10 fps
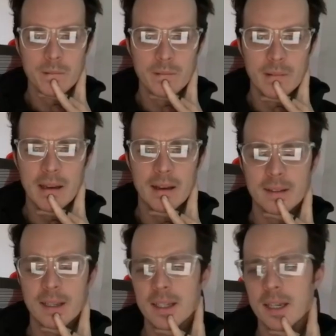Yeah,
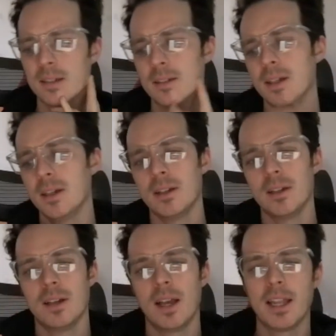yeah, yeah.
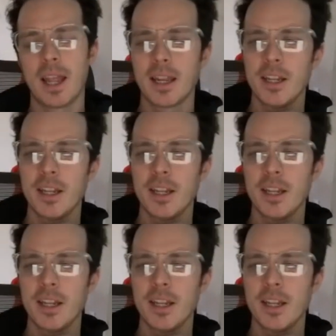And a